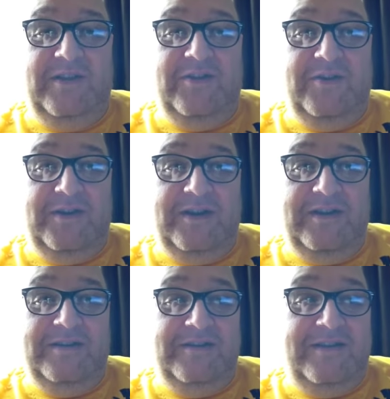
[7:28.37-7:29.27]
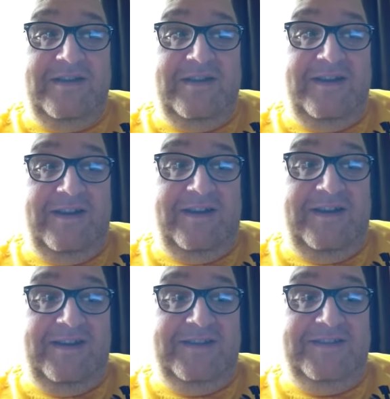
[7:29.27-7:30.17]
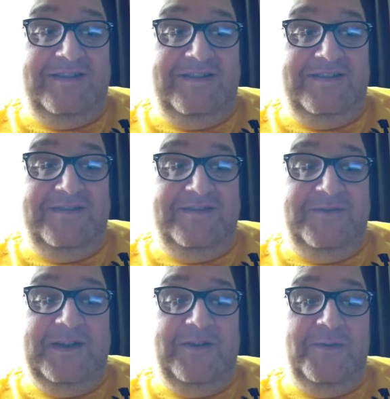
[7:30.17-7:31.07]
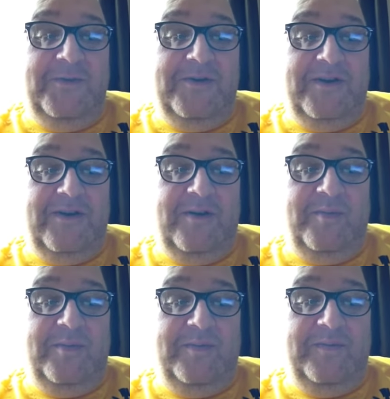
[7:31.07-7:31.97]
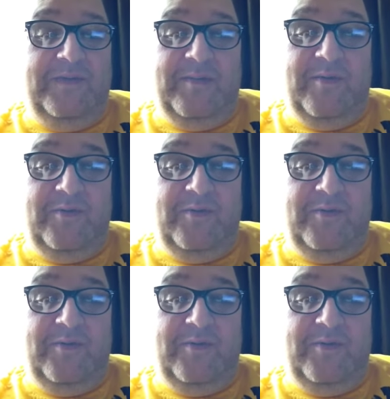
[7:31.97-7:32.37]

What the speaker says: it going in. And when I woke up for my